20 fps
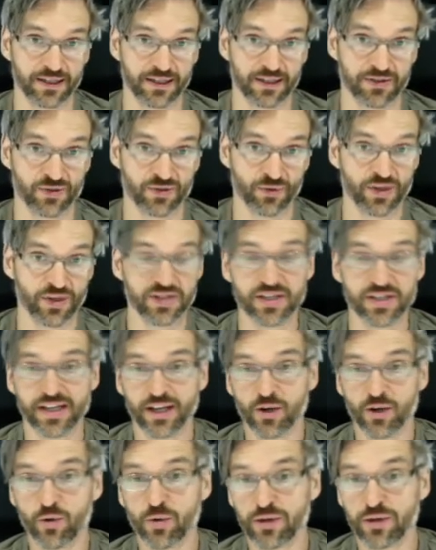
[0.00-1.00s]
So is it
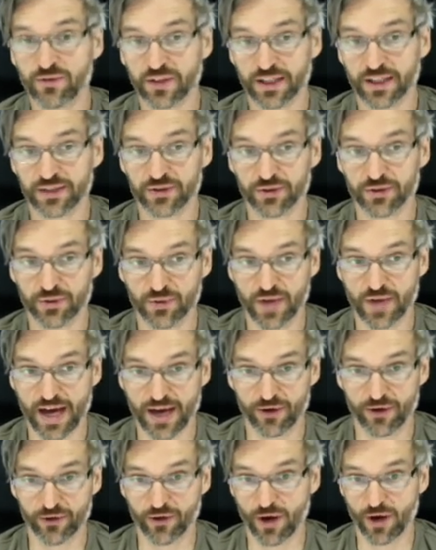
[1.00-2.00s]
equivalent to that
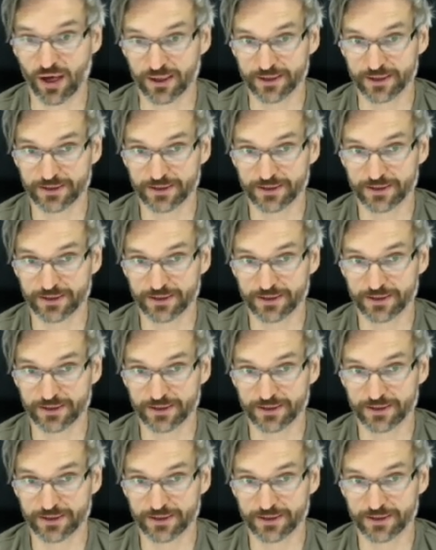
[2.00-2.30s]
or not?